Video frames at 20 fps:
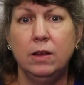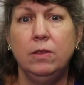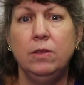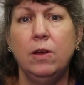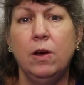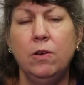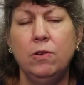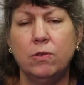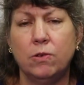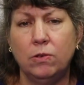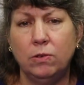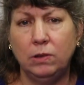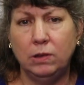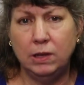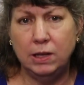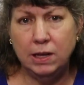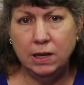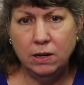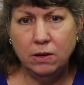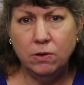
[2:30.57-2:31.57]
Those are
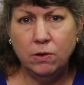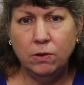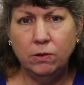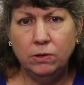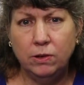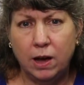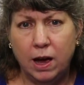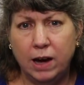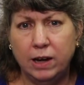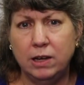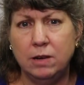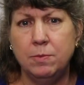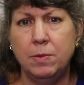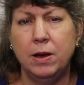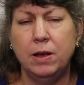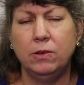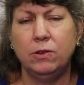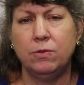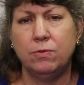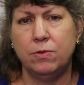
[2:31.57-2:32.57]
legal
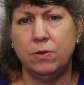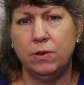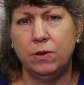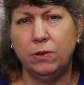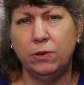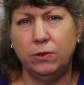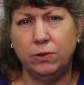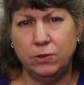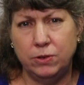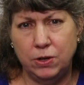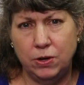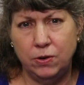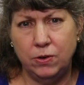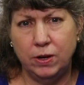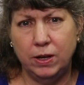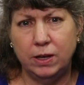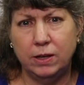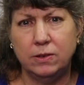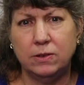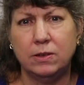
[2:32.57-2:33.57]
documents for the
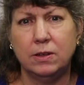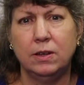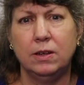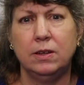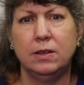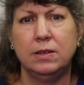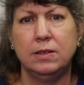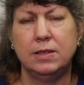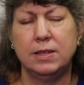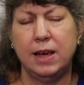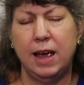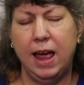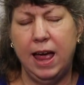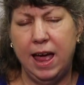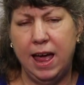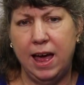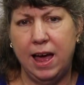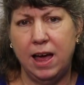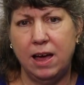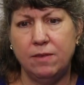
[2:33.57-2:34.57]
student to
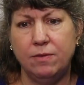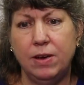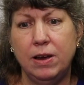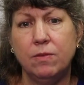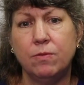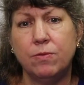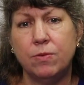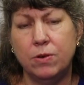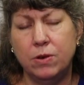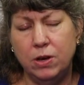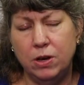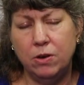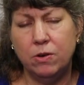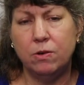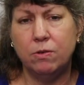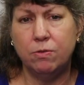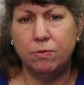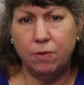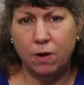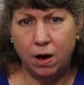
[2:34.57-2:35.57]
have and for
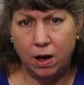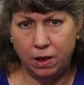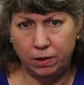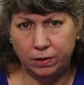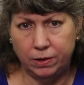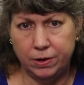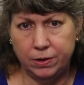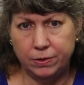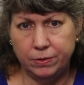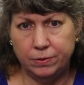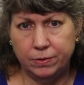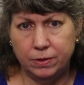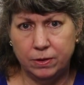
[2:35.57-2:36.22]
you to follow.